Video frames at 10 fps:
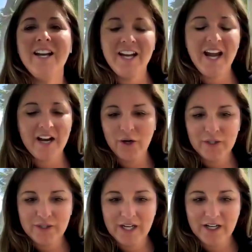Yeah, no, you
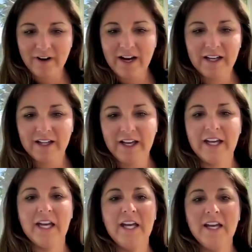said it right.
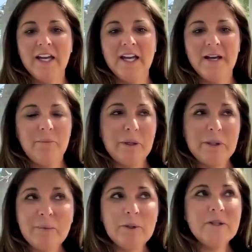Like,
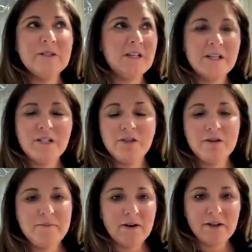principal is the initial
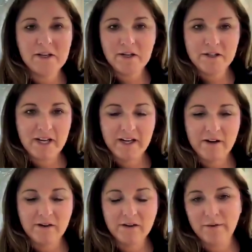amount that you're taking
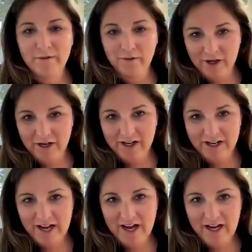out a loan for.
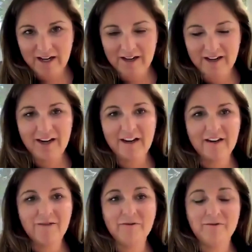And
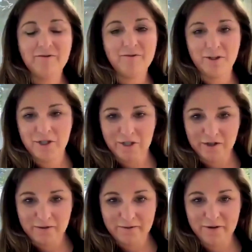in
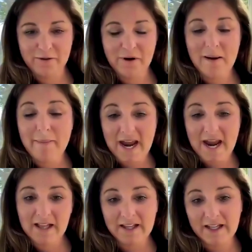return for a
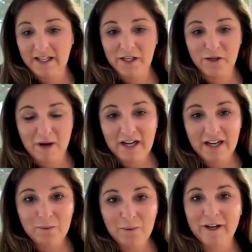bank lending you
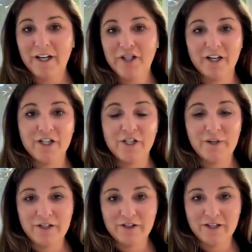money, we're going to charge you
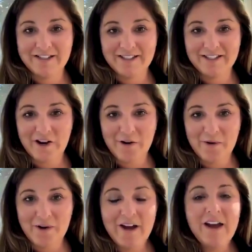interest.
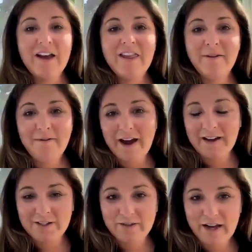So the
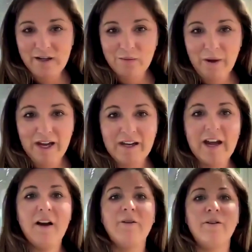faster that you pay
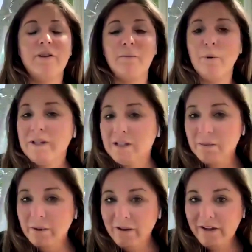down the
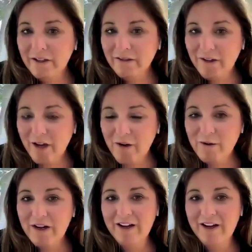principal on your loan,